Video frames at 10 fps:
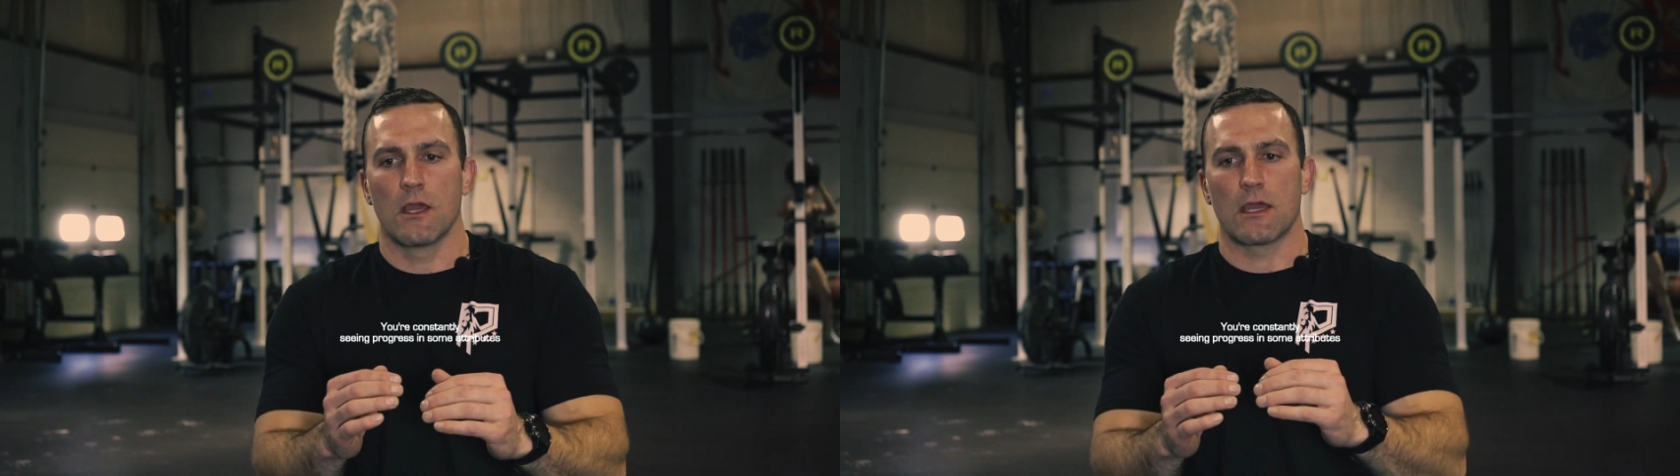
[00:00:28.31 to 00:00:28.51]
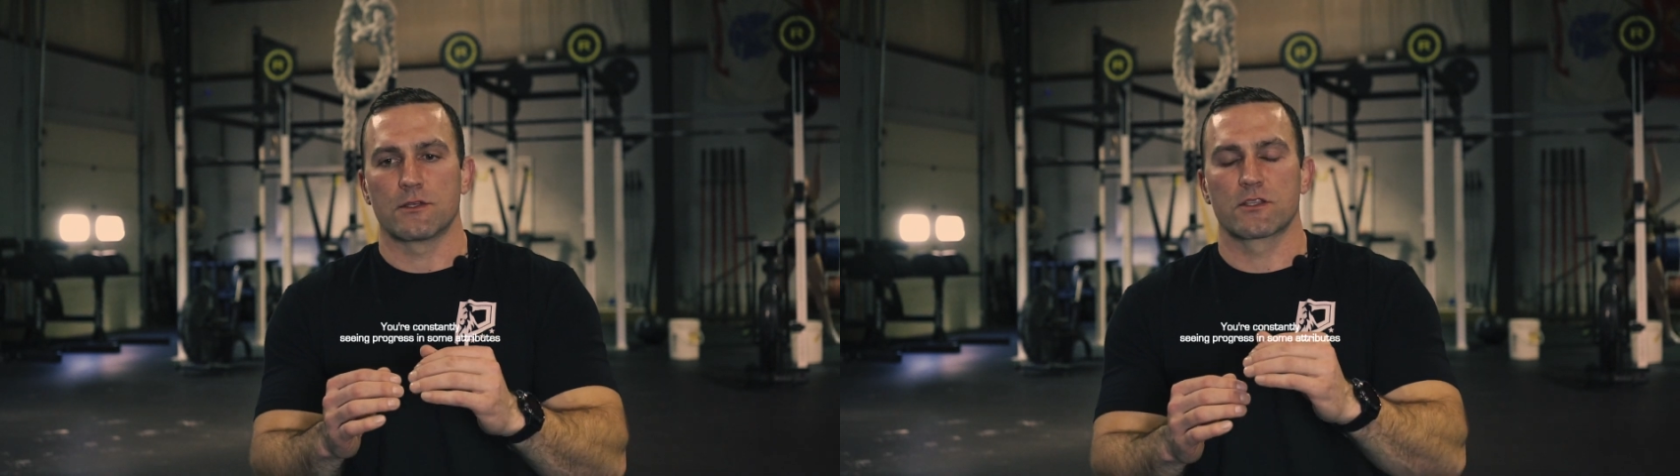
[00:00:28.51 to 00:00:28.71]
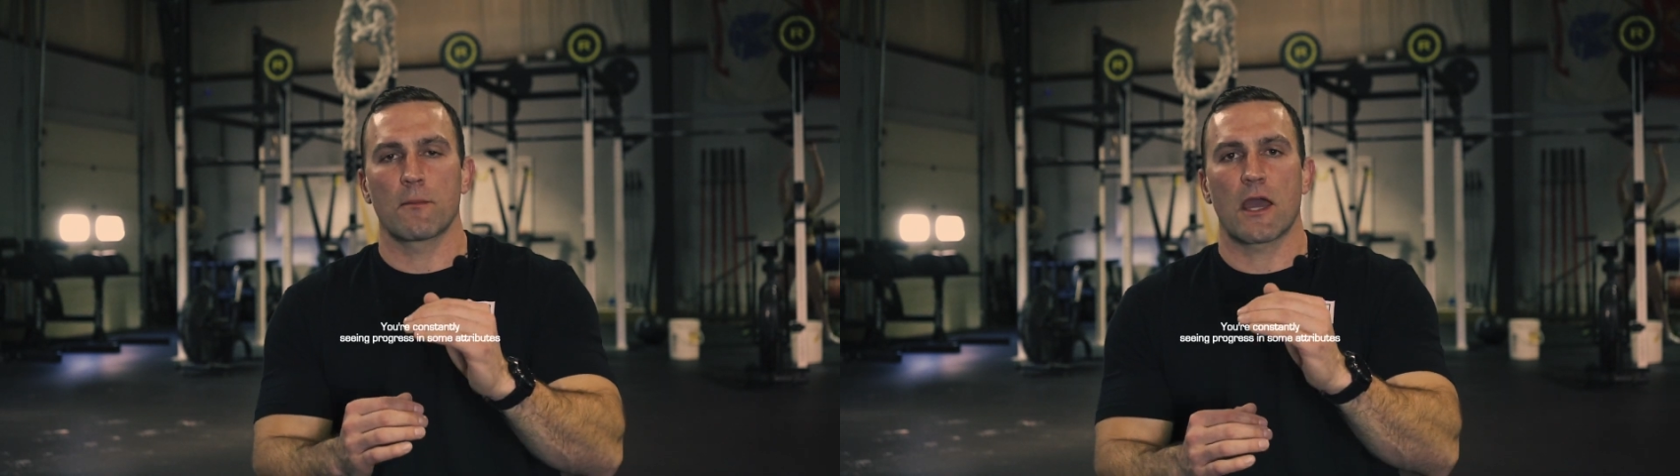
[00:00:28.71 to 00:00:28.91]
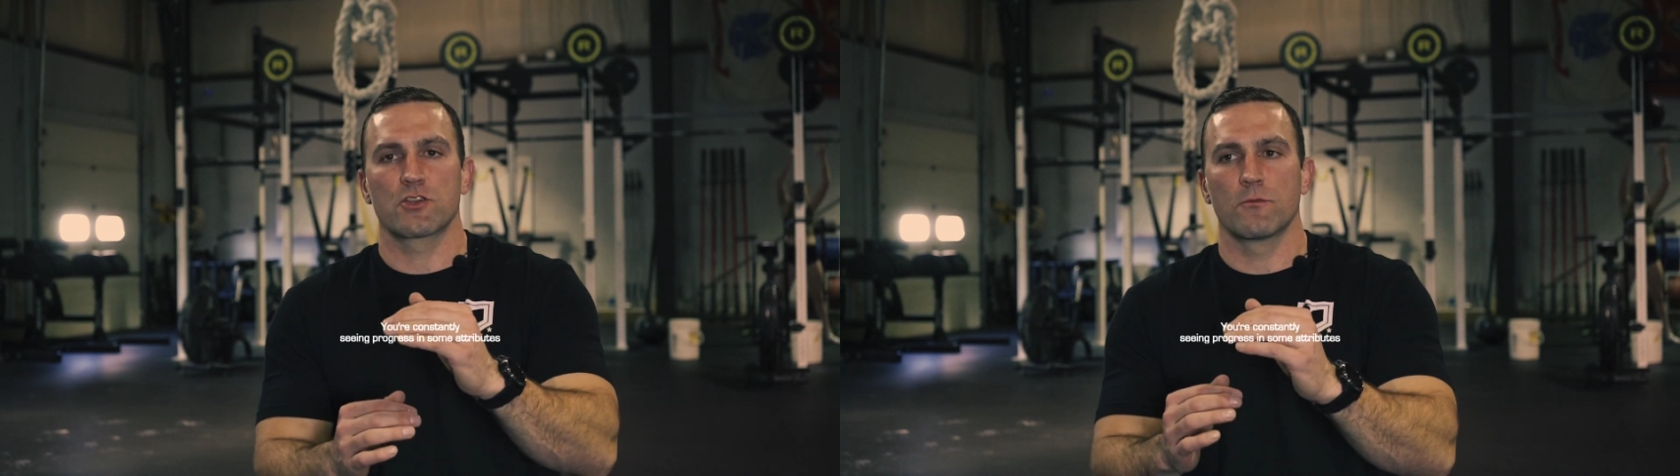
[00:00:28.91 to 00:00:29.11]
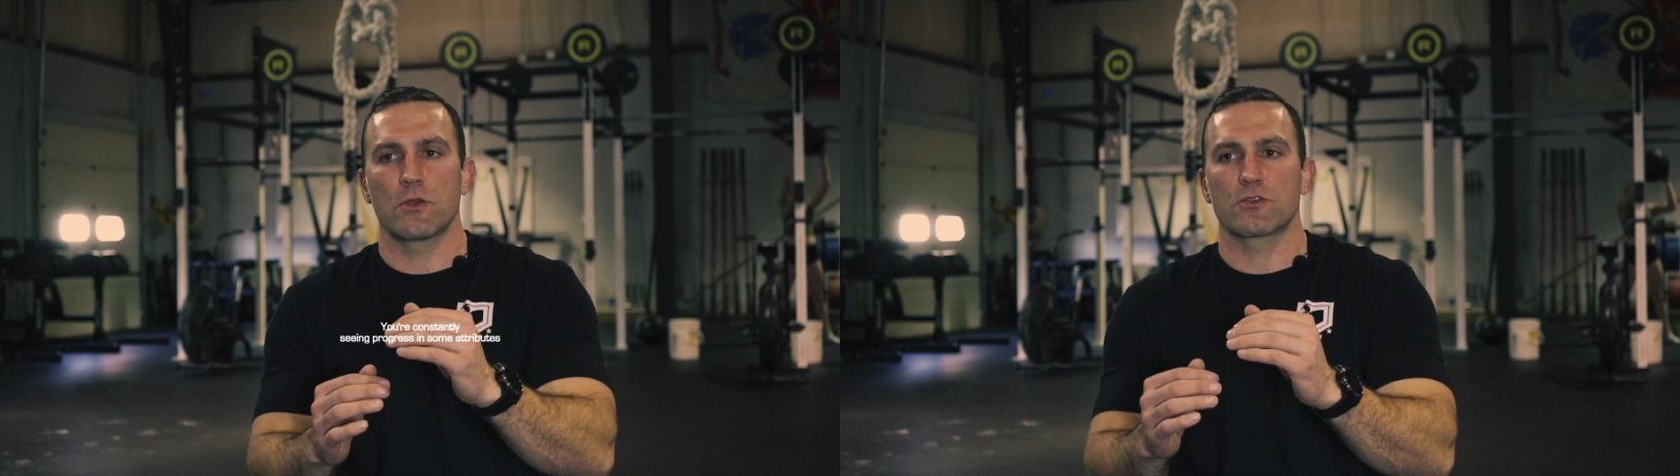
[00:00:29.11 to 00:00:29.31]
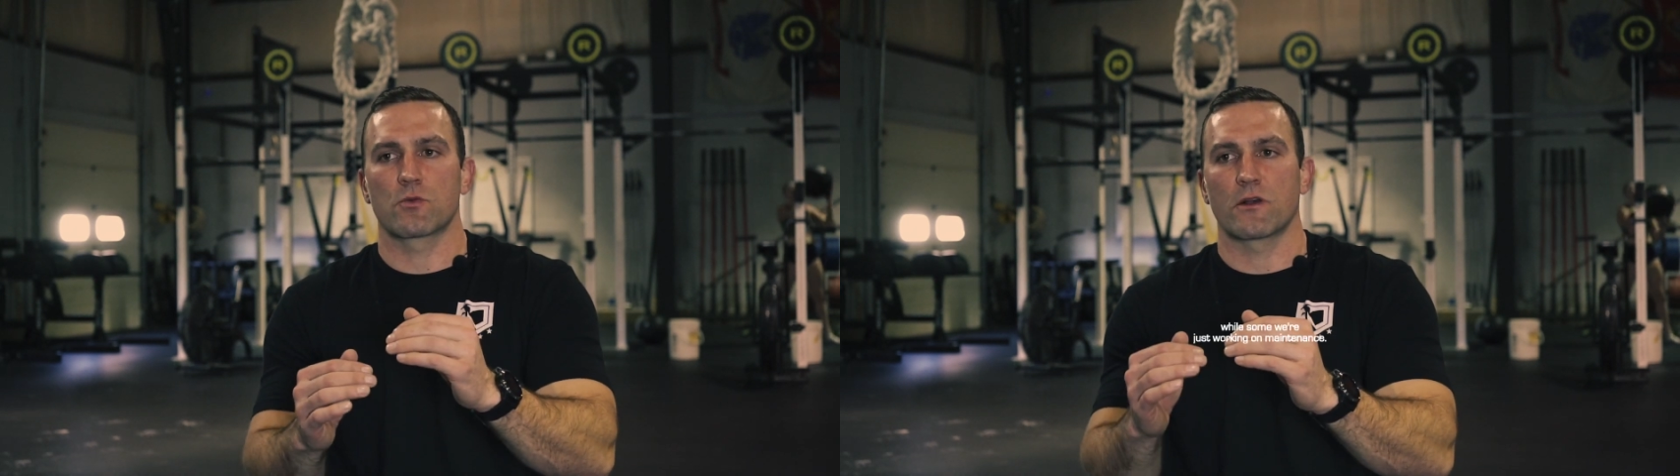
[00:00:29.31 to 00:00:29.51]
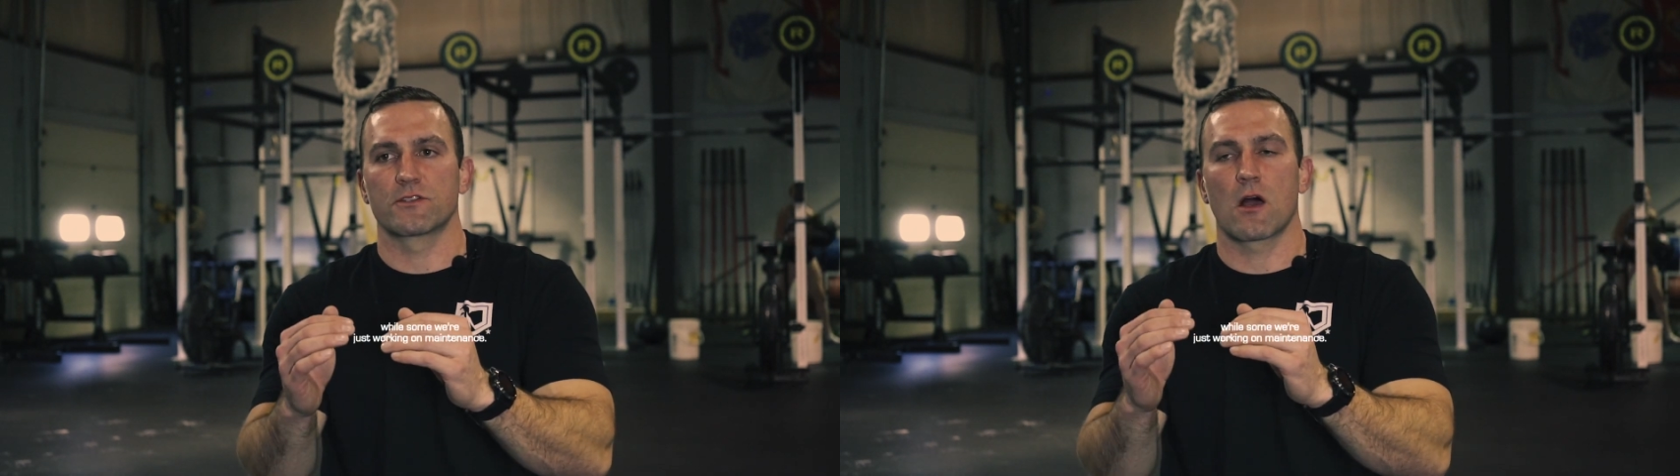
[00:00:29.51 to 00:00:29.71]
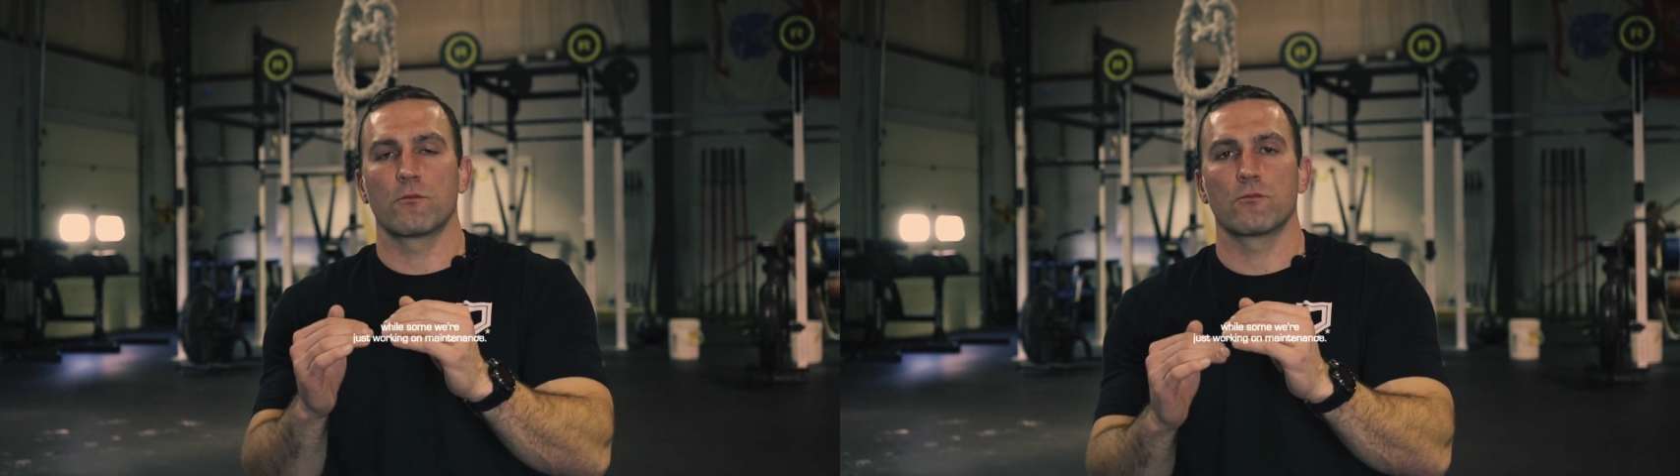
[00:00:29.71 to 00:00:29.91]
in some attributes, while
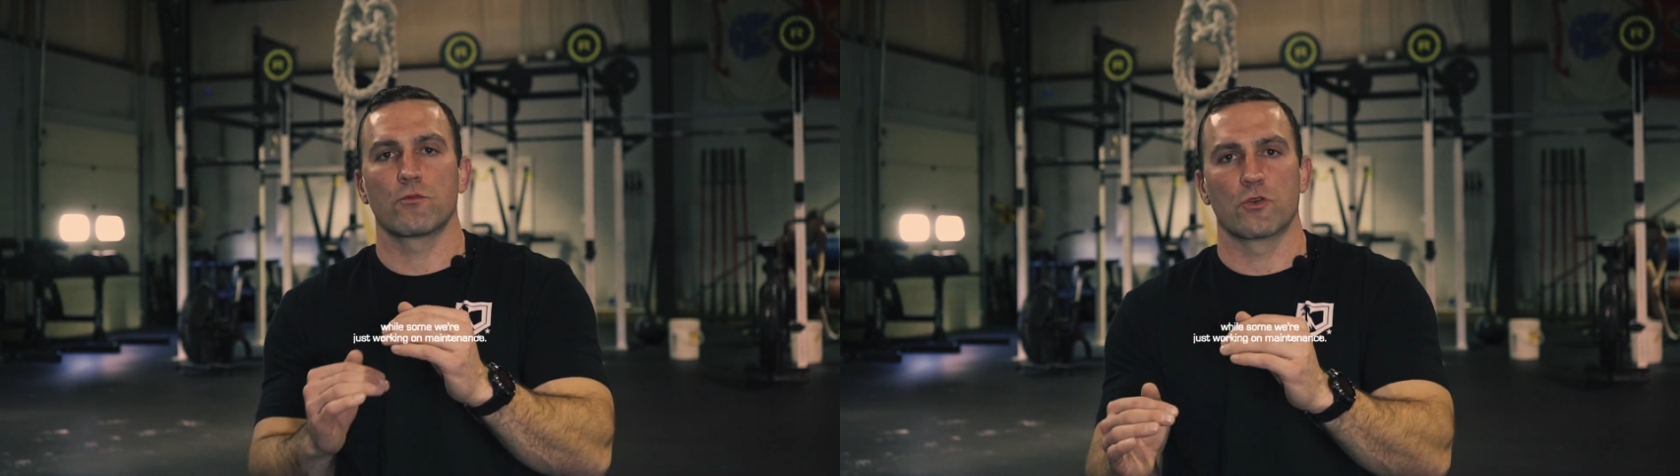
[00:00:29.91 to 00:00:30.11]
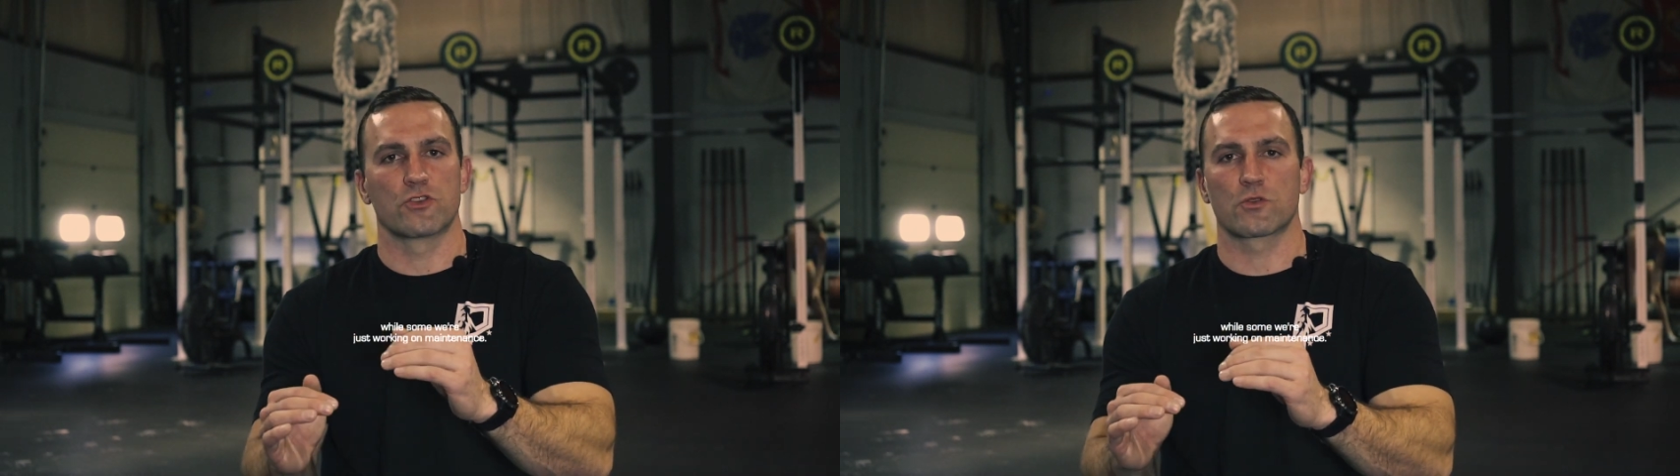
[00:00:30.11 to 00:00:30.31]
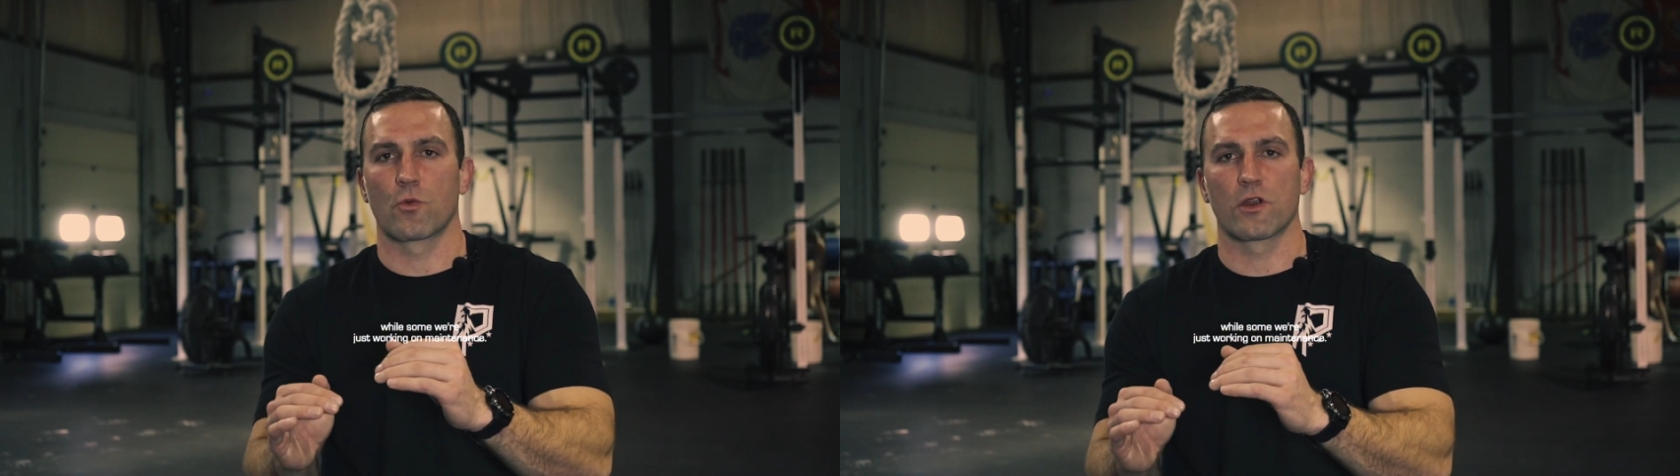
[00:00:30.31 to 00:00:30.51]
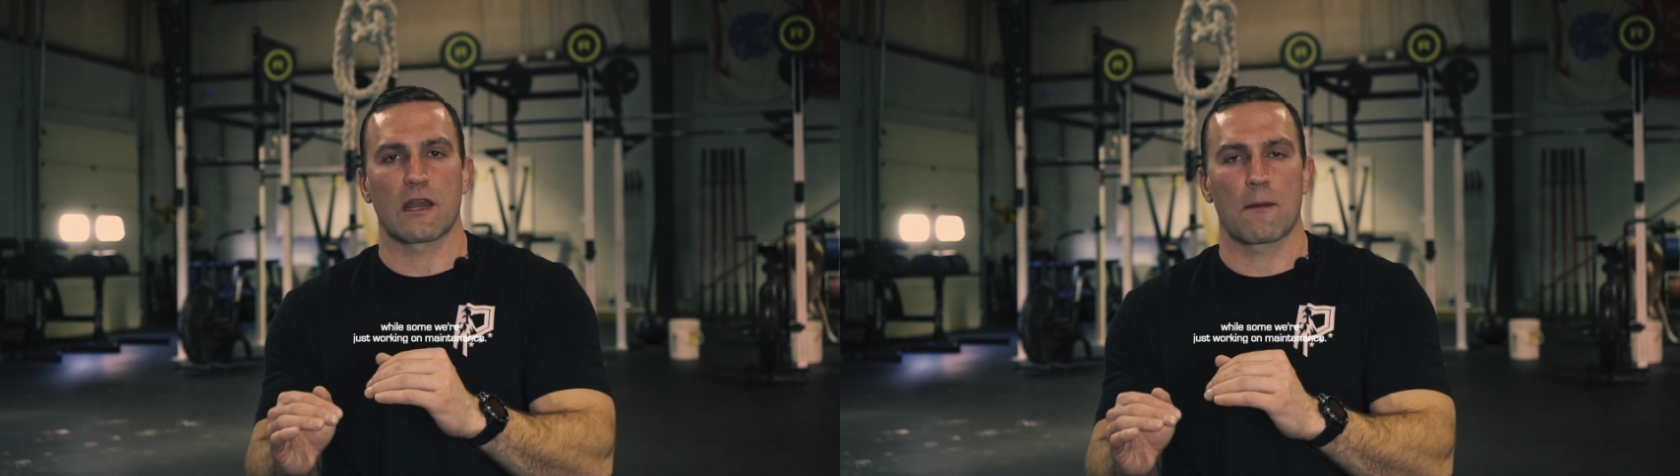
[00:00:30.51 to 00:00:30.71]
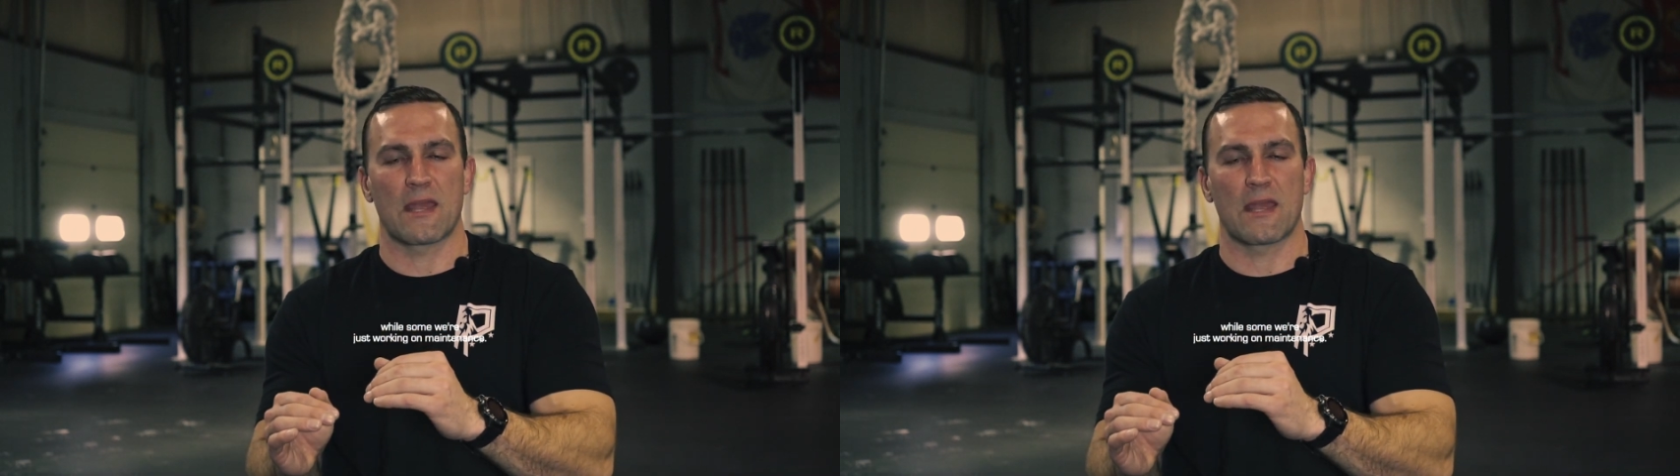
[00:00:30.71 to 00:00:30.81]
some we're just working on